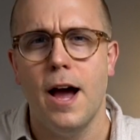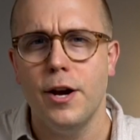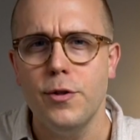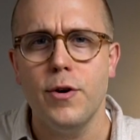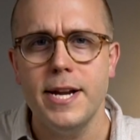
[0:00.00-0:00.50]

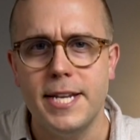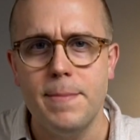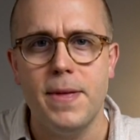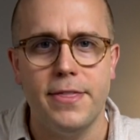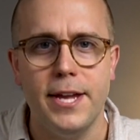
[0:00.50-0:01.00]
Another great
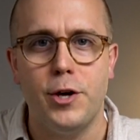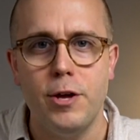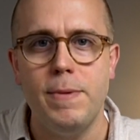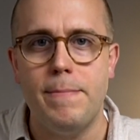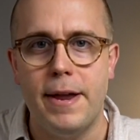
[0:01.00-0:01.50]
tip that I think
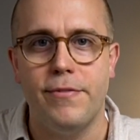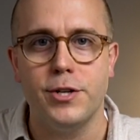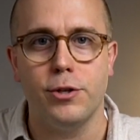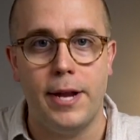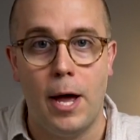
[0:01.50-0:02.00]
could be
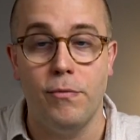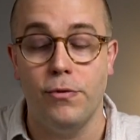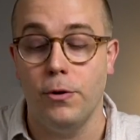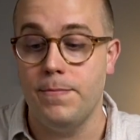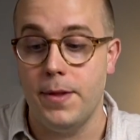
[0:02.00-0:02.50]
beneficial and
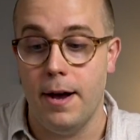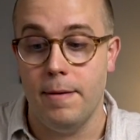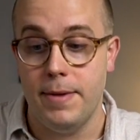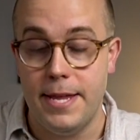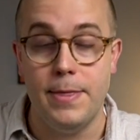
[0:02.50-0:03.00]
helpful
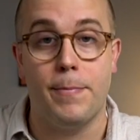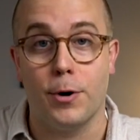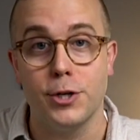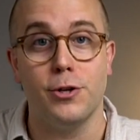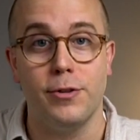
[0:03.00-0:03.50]
in the
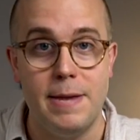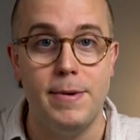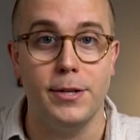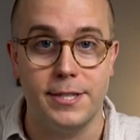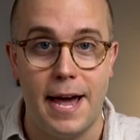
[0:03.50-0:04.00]
personal
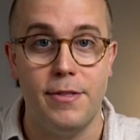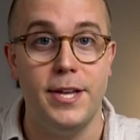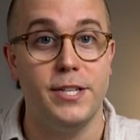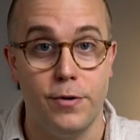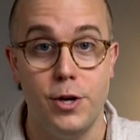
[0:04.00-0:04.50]
email side of
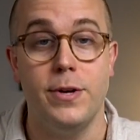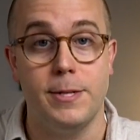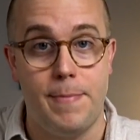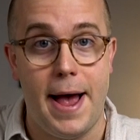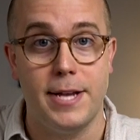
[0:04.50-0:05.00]
things for you as
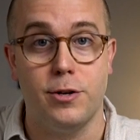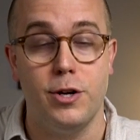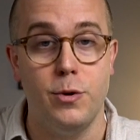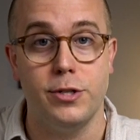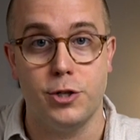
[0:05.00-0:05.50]
a pastor,
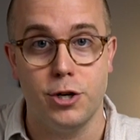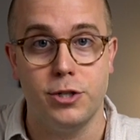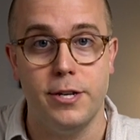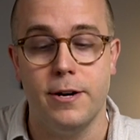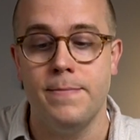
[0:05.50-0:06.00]
you as a
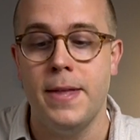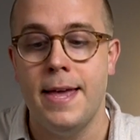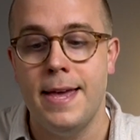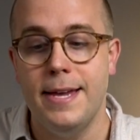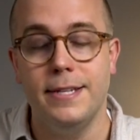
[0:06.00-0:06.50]
church leader,
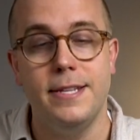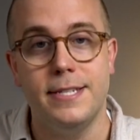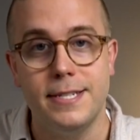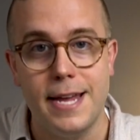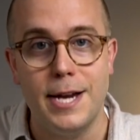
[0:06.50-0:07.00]
is the
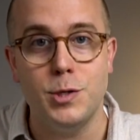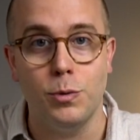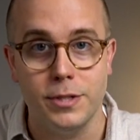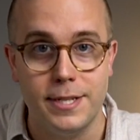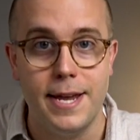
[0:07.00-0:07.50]

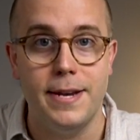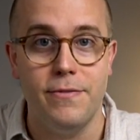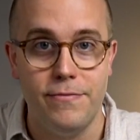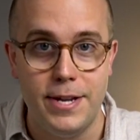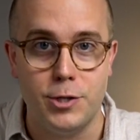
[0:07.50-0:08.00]
schedule send
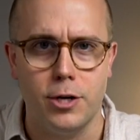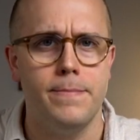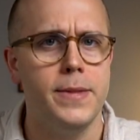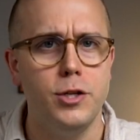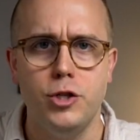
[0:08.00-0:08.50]
feature.
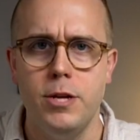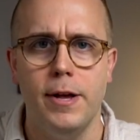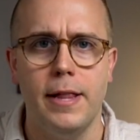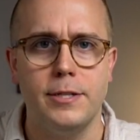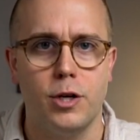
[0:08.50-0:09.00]

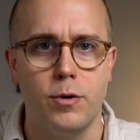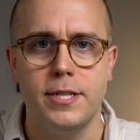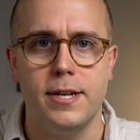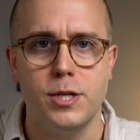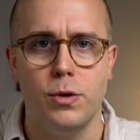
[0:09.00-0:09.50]
Gmail has a
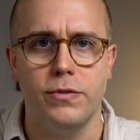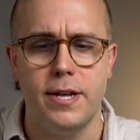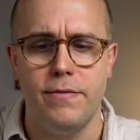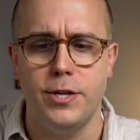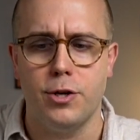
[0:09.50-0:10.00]
great schedule
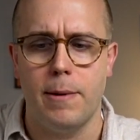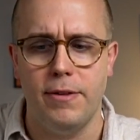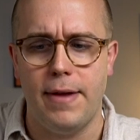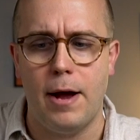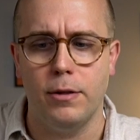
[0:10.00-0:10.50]
send feature. I
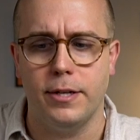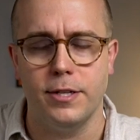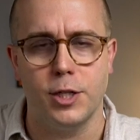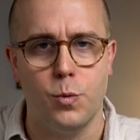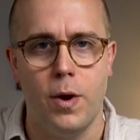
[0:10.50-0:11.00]
believe Outlook
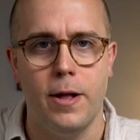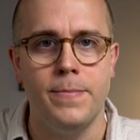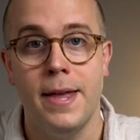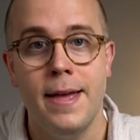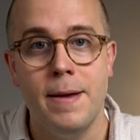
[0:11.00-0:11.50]
does as well.
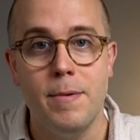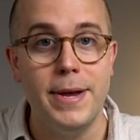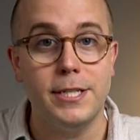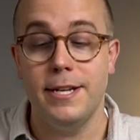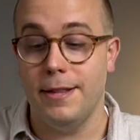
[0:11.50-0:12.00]
But
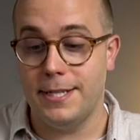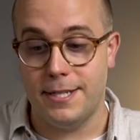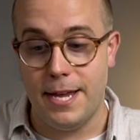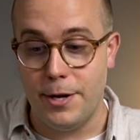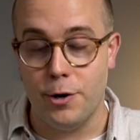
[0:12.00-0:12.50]
basically, let's
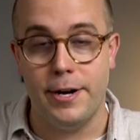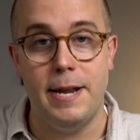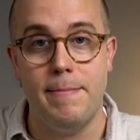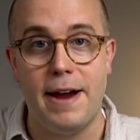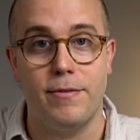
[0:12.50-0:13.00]
say that you're
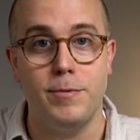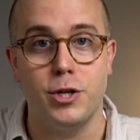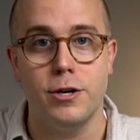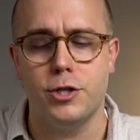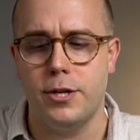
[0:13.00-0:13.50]
getting back from
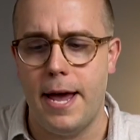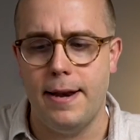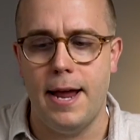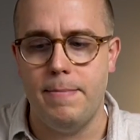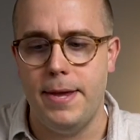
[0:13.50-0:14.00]
church at
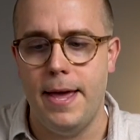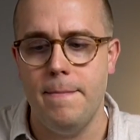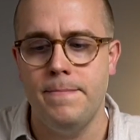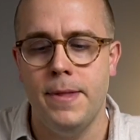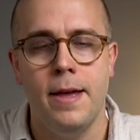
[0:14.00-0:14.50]
9
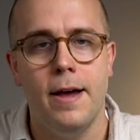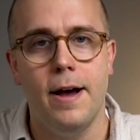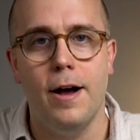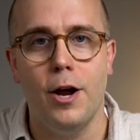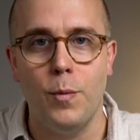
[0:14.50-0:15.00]
p.m.
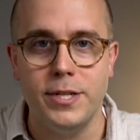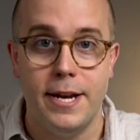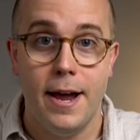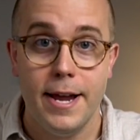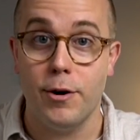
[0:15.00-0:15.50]
On a Wednesday
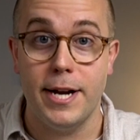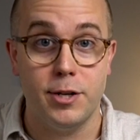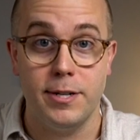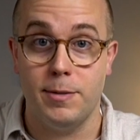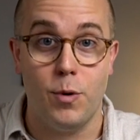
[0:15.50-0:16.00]
night. You're
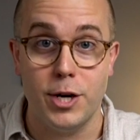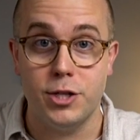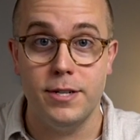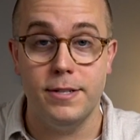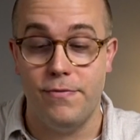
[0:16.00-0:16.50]
answering some
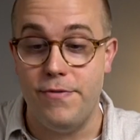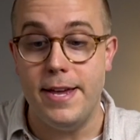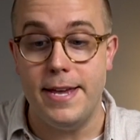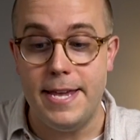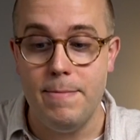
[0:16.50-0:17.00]
questions
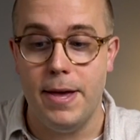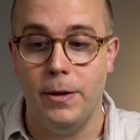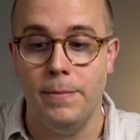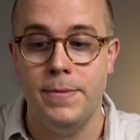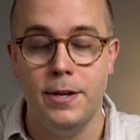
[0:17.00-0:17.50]
via
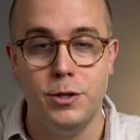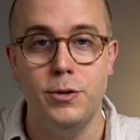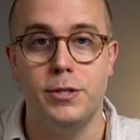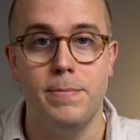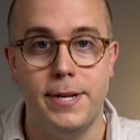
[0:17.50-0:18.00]
email
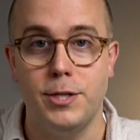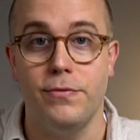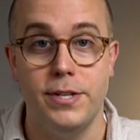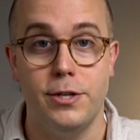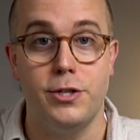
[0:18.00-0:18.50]
to some potential
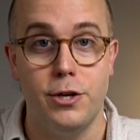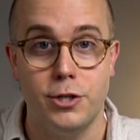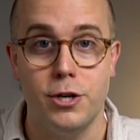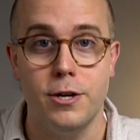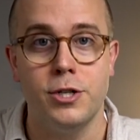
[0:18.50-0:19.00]
visitors to your
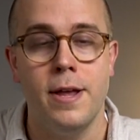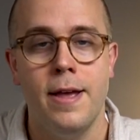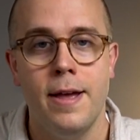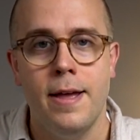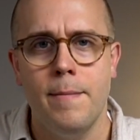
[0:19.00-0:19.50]
church.
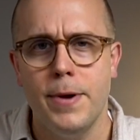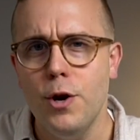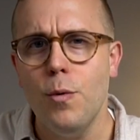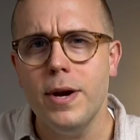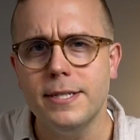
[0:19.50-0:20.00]
But you
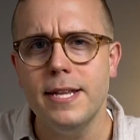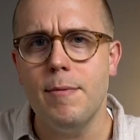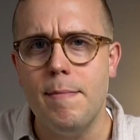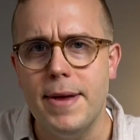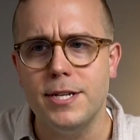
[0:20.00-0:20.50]
don't want to send
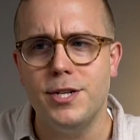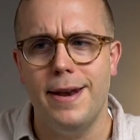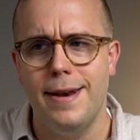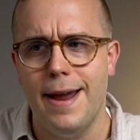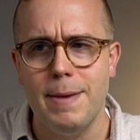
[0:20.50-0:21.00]
them a message
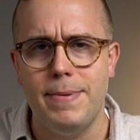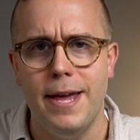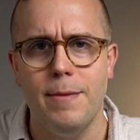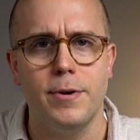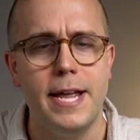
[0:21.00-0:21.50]
at 9
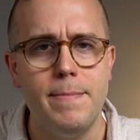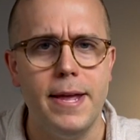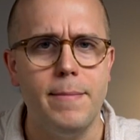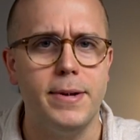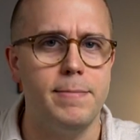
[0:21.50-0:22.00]
p.m. or 10
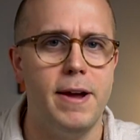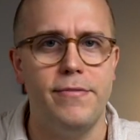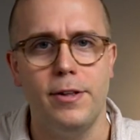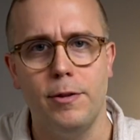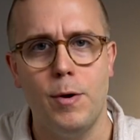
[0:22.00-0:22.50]
p.m. because it might
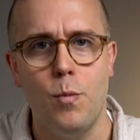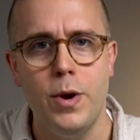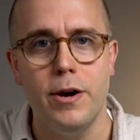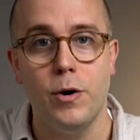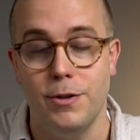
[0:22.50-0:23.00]
feel a bit
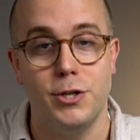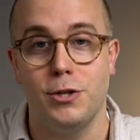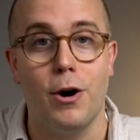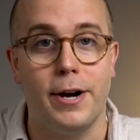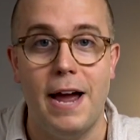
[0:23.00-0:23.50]
weird. They'll just
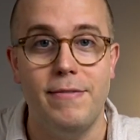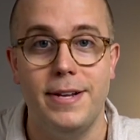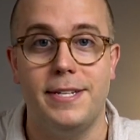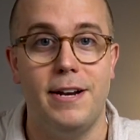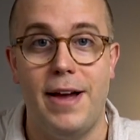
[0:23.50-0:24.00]
archive it
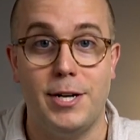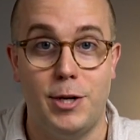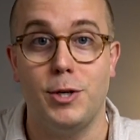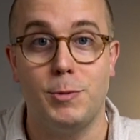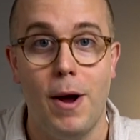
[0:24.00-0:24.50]
instead of
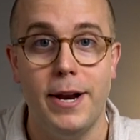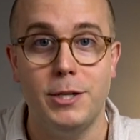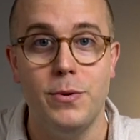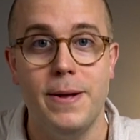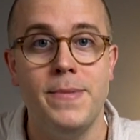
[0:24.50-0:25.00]
actually responding
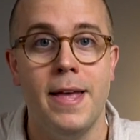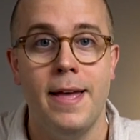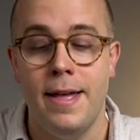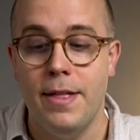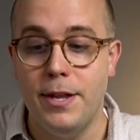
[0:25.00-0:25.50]
to it.
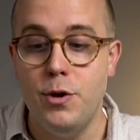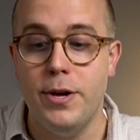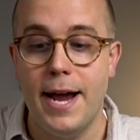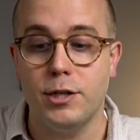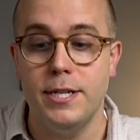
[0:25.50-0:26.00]
Then you
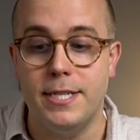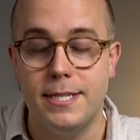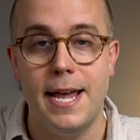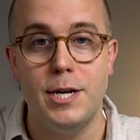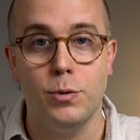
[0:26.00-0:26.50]
can actually
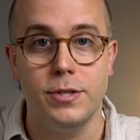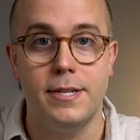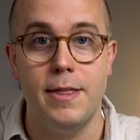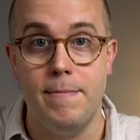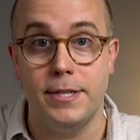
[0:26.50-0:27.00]
schedule
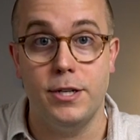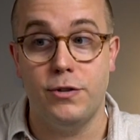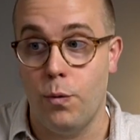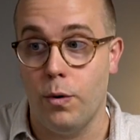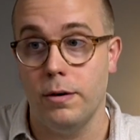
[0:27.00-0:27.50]
send the message
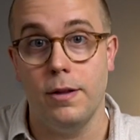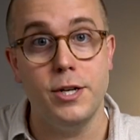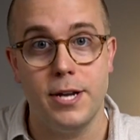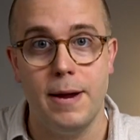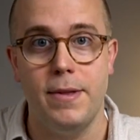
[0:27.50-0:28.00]
for
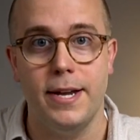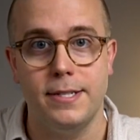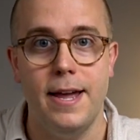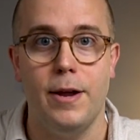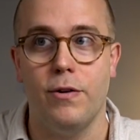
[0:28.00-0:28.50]
lunchtime the next
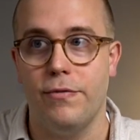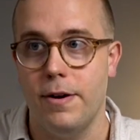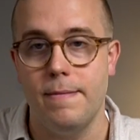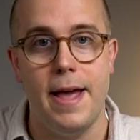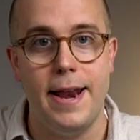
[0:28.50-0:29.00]
day, or
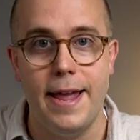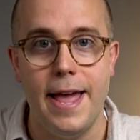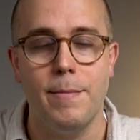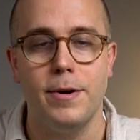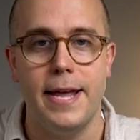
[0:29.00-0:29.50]
for 8
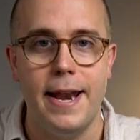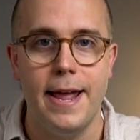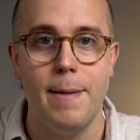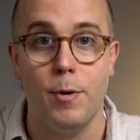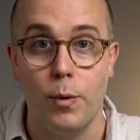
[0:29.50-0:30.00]
a.m. or 10
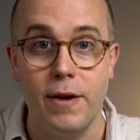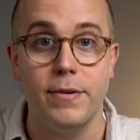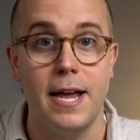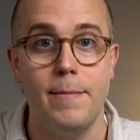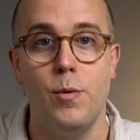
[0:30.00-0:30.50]
a.m. or
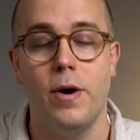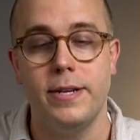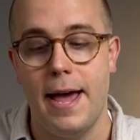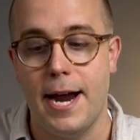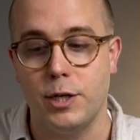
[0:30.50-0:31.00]
whatever time you want
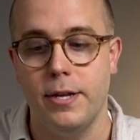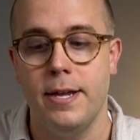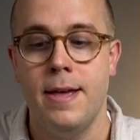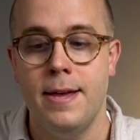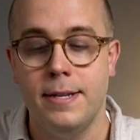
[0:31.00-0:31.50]
to
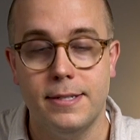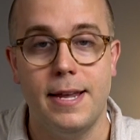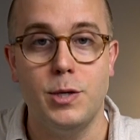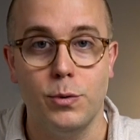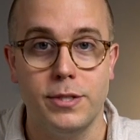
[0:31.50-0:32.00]
actually
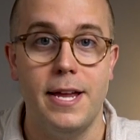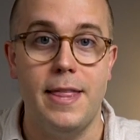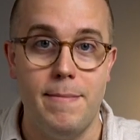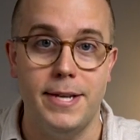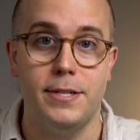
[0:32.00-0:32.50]
schedule send
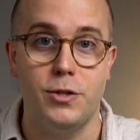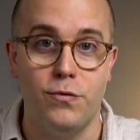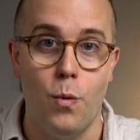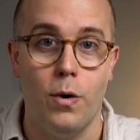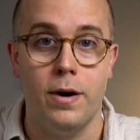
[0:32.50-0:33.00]
that message
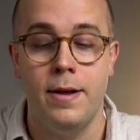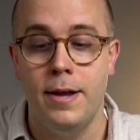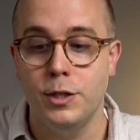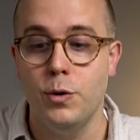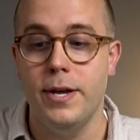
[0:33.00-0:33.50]
for.
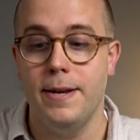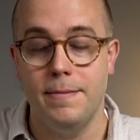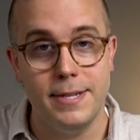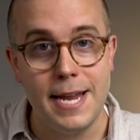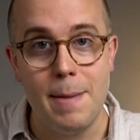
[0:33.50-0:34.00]
So again,
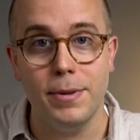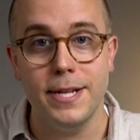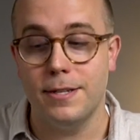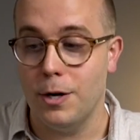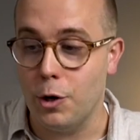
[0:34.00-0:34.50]

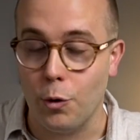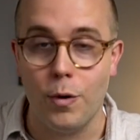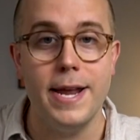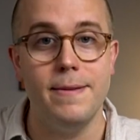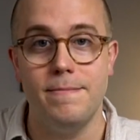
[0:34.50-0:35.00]
templates,
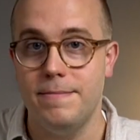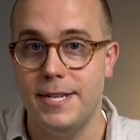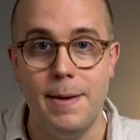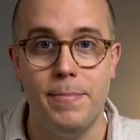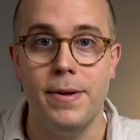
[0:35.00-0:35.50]
great
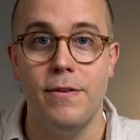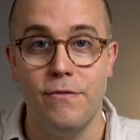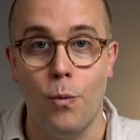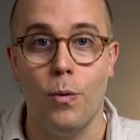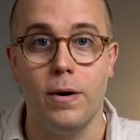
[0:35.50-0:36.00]
tip
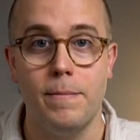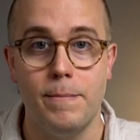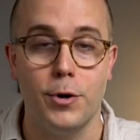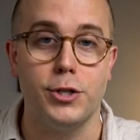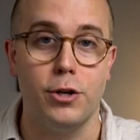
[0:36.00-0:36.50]
for
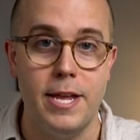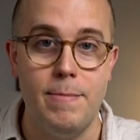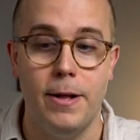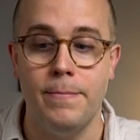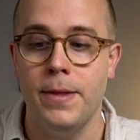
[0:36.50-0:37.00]
personal
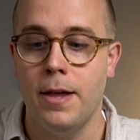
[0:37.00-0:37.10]
email.